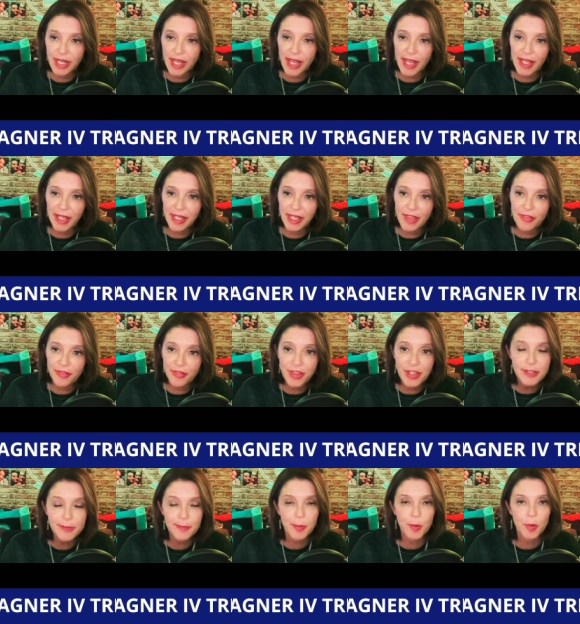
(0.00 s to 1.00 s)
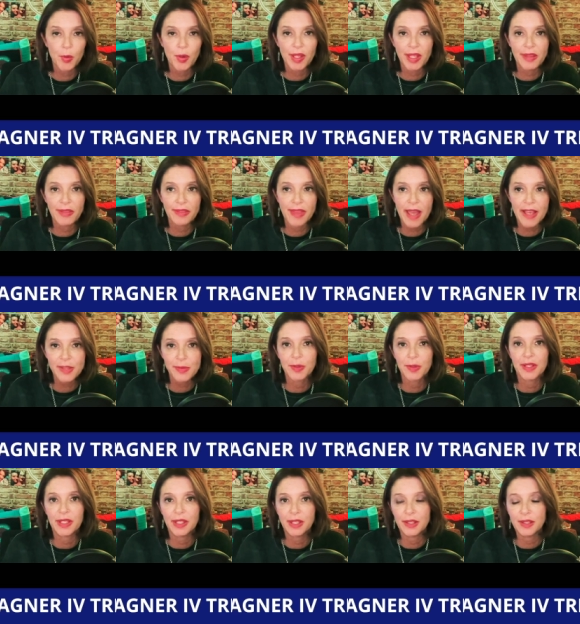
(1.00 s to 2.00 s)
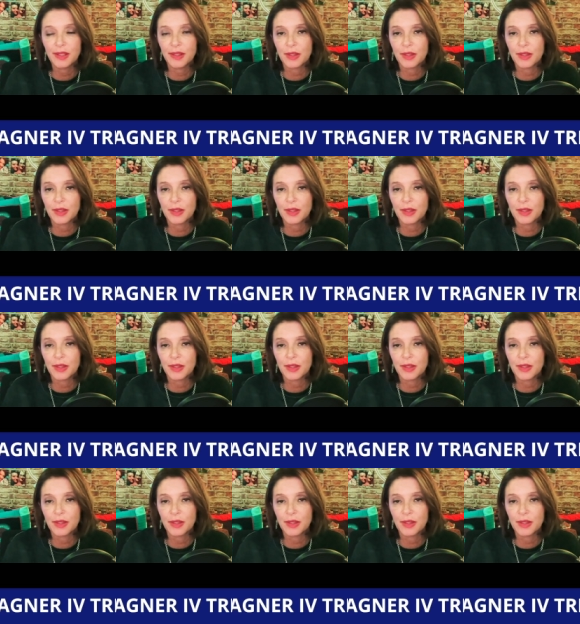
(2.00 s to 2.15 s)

And at this point, that's when